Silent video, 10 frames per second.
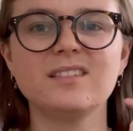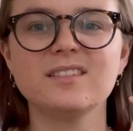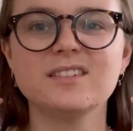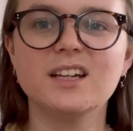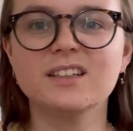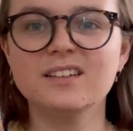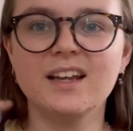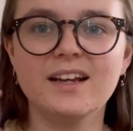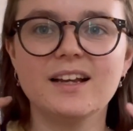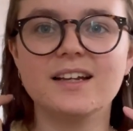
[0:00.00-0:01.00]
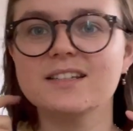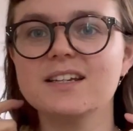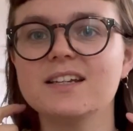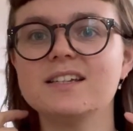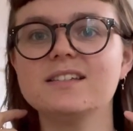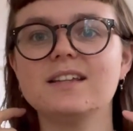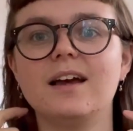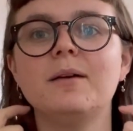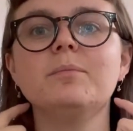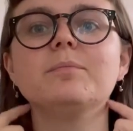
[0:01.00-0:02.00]
turtleneck, I guess it is,
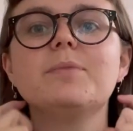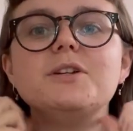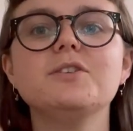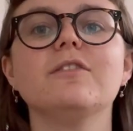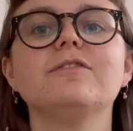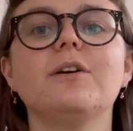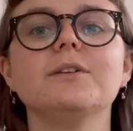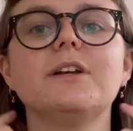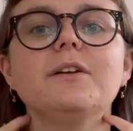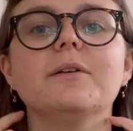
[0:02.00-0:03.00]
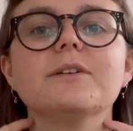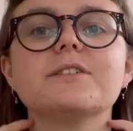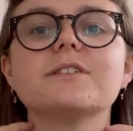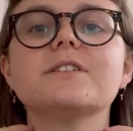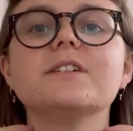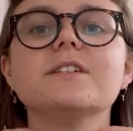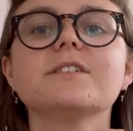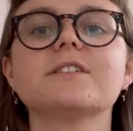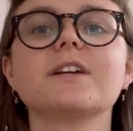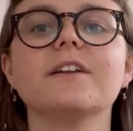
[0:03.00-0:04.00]
but you don't fold it, you know, it
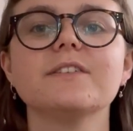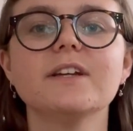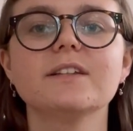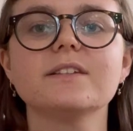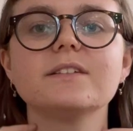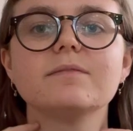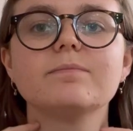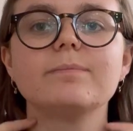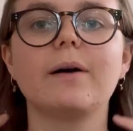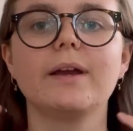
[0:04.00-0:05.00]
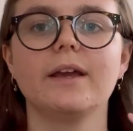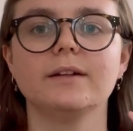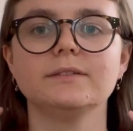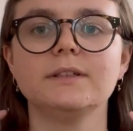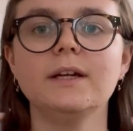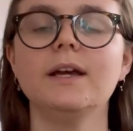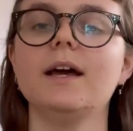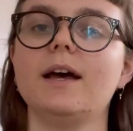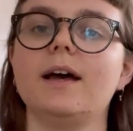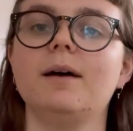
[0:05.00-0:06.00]
just kind of sits about here,
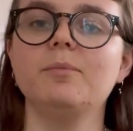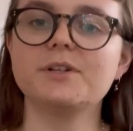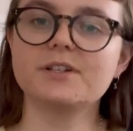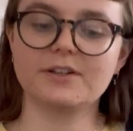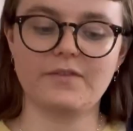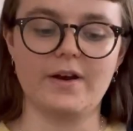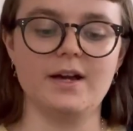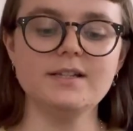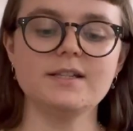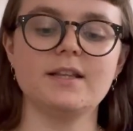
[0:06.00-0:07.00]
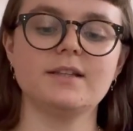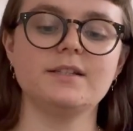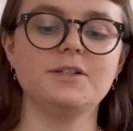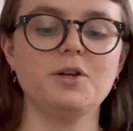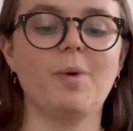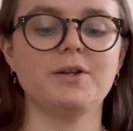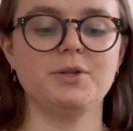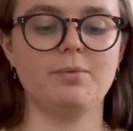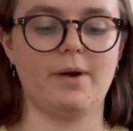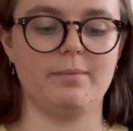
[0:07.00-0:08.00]
which looks very nice, and that's in
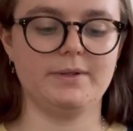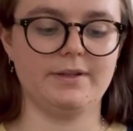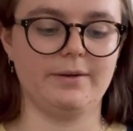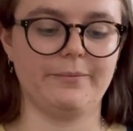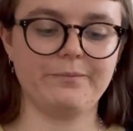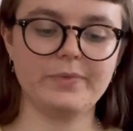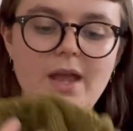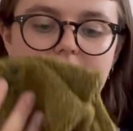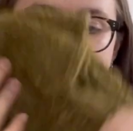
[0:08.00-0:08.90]
2x2 rib. So yeah,